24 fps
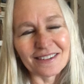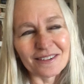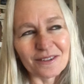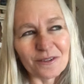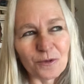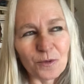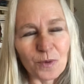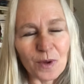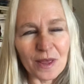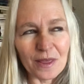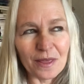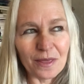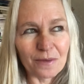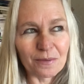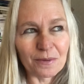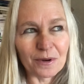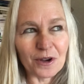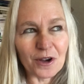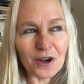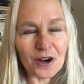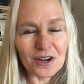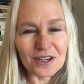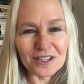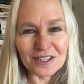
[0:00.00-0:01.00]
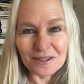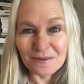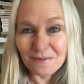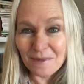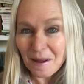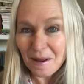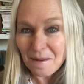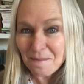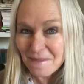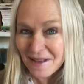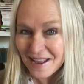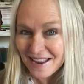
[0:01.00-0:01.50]
with regard to my
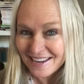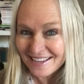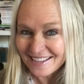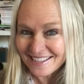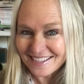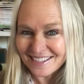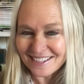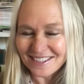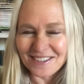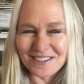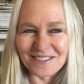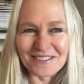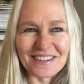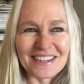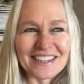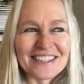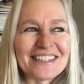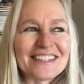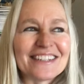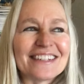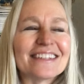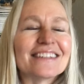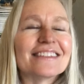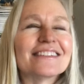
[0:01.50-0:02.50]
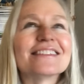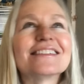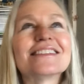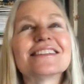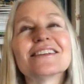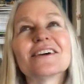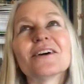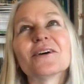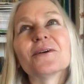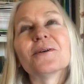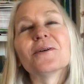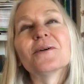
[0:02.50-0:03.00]
money situation.
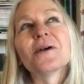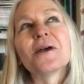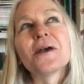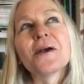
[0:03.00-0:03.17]
So